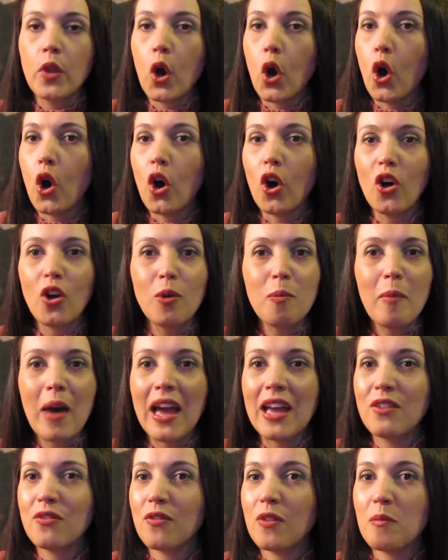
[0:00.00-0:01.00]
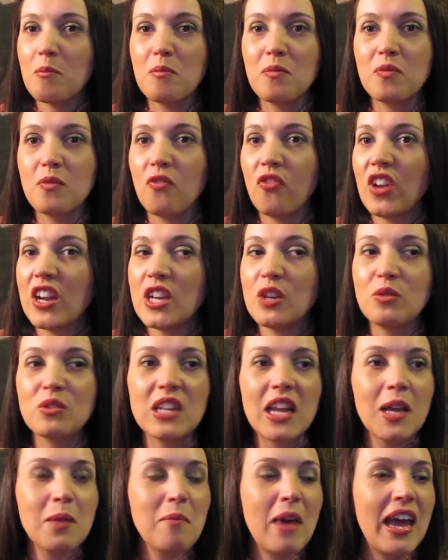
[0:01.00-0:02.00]
All my videos,
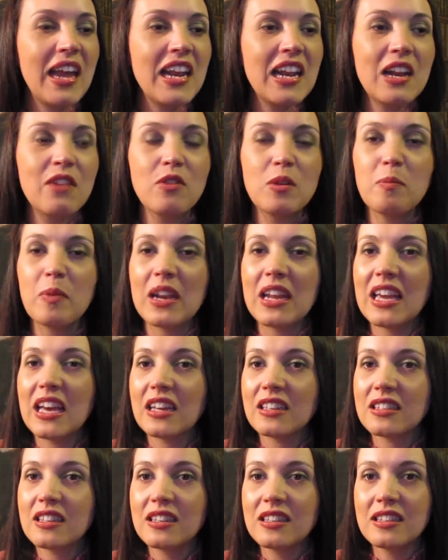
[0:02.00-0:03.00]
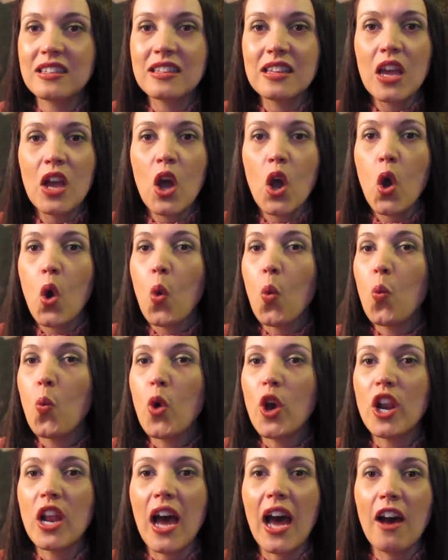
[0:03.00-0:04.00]
like mine and everybody else's,
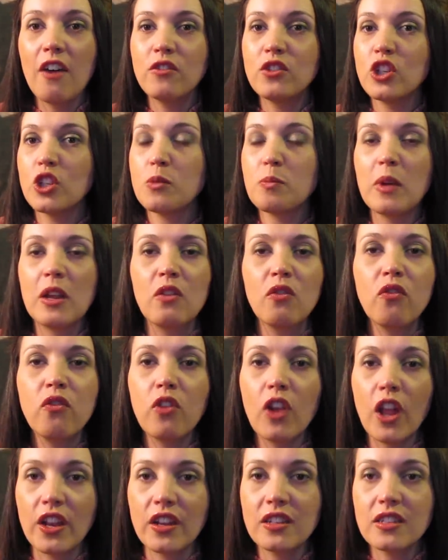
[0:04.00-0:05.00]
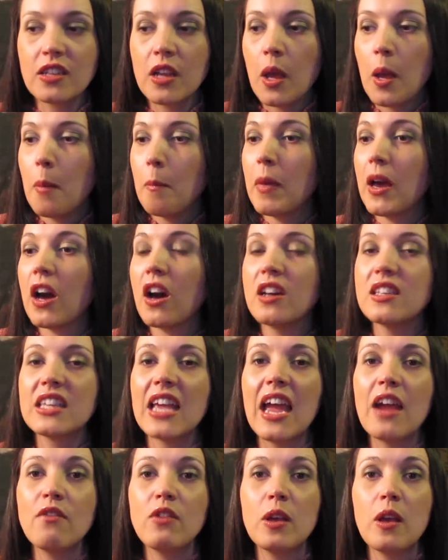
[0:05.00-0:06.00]
would have just been flooded, because
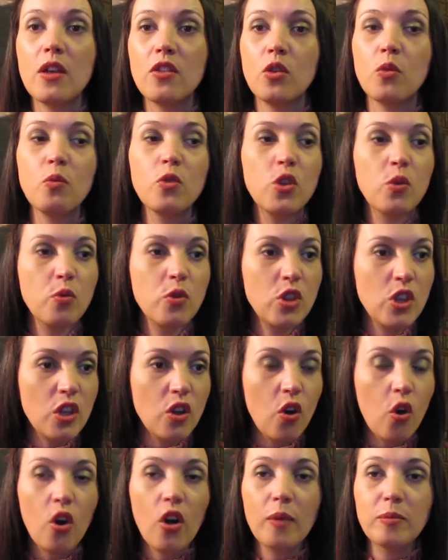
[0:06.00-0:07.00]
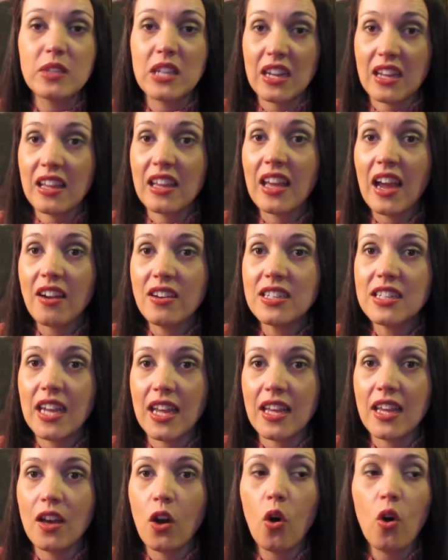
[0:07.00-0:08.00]
I can guarantee
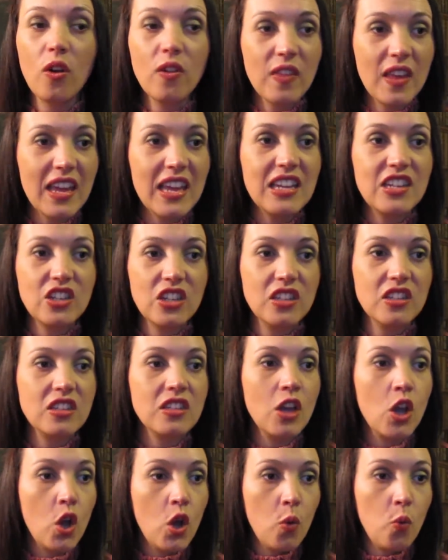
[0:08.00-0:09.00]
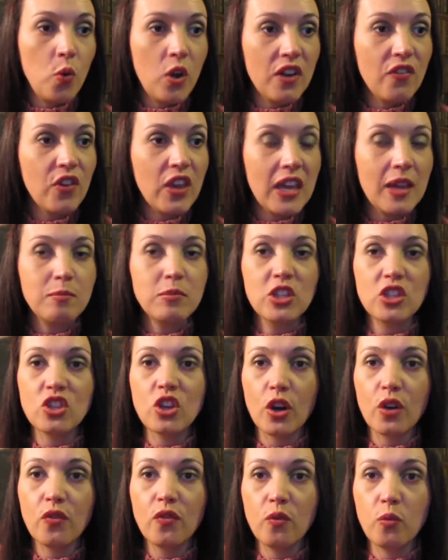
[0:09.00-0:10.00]
you, all the idiots would have came to
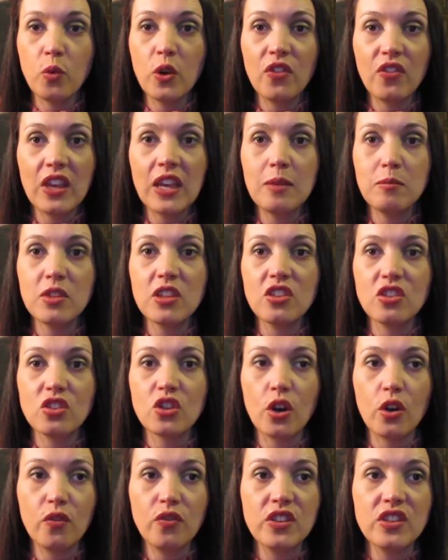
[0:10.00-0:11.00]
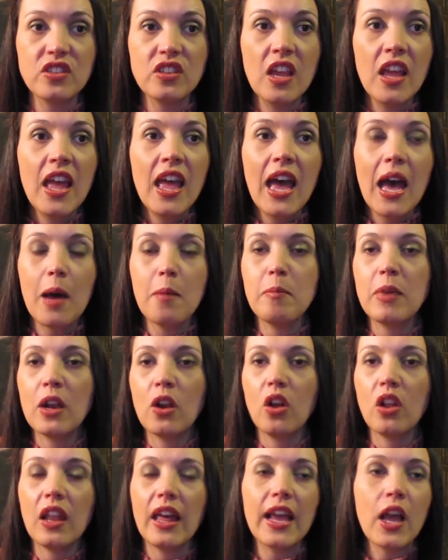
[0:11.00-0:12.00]
the surface and been
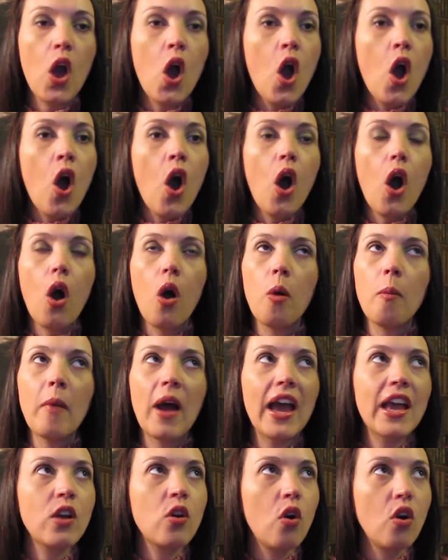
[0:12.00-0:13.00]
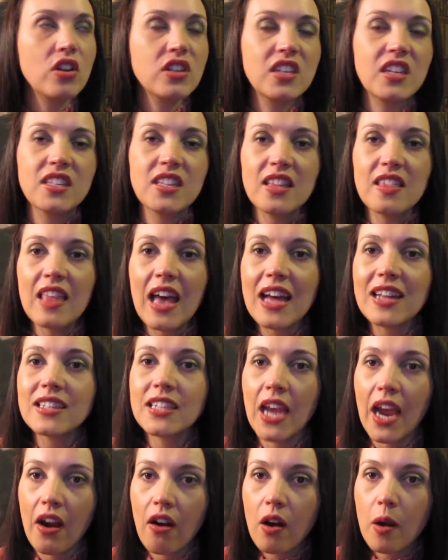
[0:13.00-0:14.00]
all like, oh my gosh, isn't that
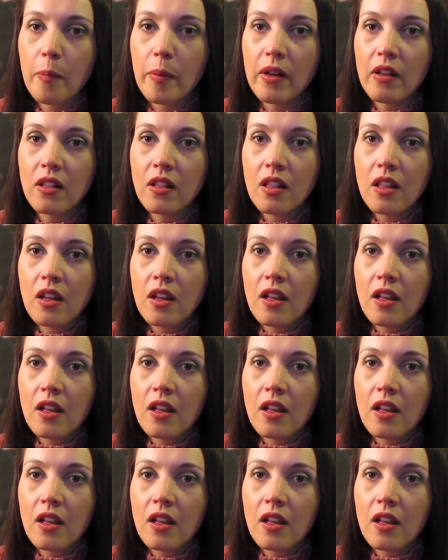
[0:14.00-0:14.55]
terrible?